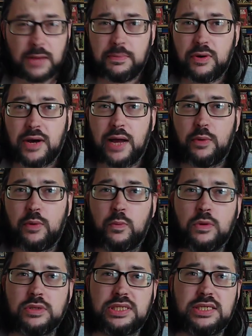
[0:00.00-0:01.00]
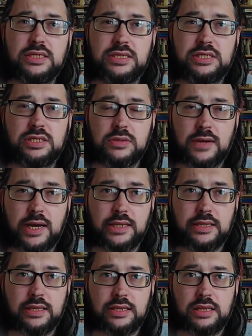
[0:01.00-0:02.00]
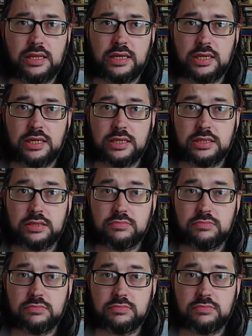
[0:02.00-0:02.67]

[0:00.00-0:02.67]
but I wanted to add the